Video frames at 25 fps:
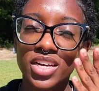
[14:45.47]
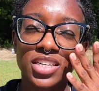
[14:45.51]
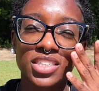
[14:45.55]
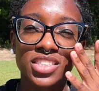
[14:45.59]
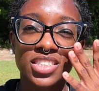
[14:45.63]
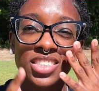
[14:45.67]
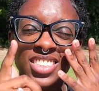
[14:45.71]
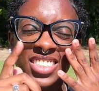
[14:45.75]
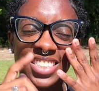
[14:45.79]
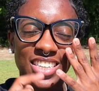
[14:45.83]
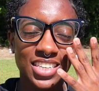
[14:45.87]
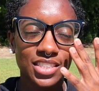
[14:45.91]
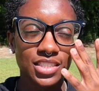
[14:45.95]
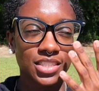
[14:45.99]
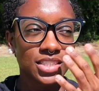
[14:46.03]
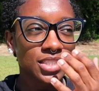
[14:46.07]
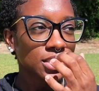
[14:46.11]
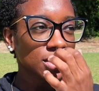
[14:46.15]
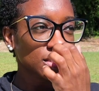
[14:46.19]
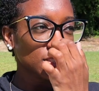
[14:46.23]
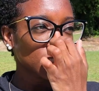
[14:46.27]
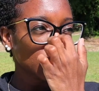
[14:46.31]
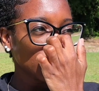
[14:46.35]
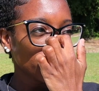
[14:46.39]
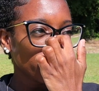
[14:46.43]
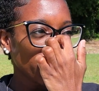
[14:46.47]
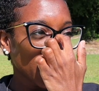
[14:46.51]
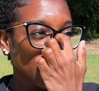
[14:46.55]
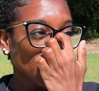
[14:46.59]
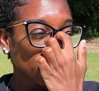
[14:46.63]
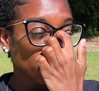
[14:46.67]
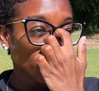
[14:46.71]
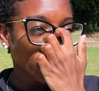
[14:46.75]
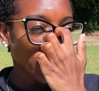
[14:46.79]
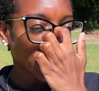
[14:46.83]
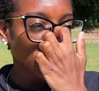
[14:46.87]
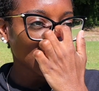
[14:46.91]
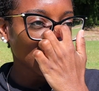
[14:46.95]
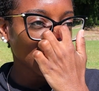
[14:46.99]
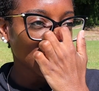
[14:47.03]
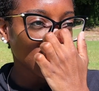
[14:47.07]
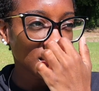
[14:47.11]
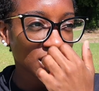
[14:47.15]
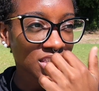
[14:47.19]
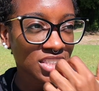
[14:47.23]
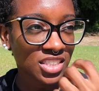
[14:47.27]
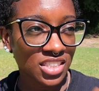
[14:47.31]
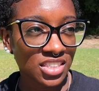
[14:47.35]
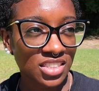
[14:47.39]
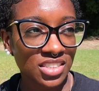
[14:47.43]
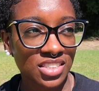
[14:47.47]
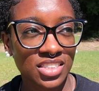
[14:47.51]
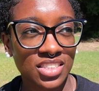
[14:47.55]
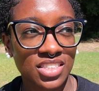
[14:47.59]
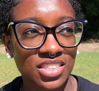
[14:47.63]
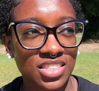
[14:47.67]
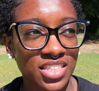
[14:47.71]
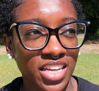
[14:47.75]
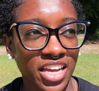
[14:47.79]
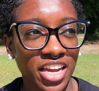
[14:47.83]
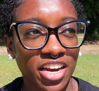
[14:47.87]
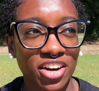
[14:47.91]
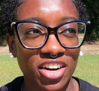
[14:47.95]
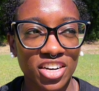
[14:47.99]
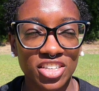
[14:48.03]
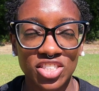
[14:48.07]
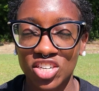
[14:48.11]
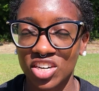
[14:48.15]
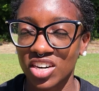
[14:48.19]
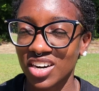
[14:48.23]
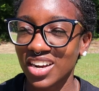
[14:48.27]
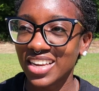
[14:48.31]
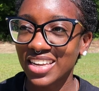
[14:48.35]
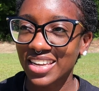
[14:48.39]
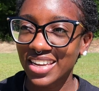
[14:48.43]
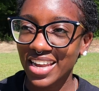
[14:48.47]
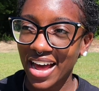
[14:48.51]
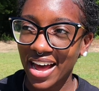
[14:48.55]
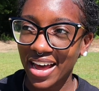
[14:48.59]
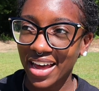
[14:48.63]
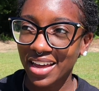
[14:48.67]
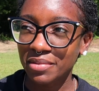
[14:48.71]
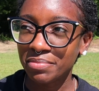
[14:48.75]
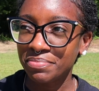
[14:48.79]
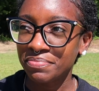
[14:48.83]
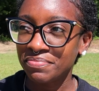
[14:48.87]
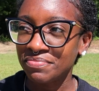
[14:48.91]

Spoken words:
Just like Jesus in the Bible, I study Jesus' character a lot.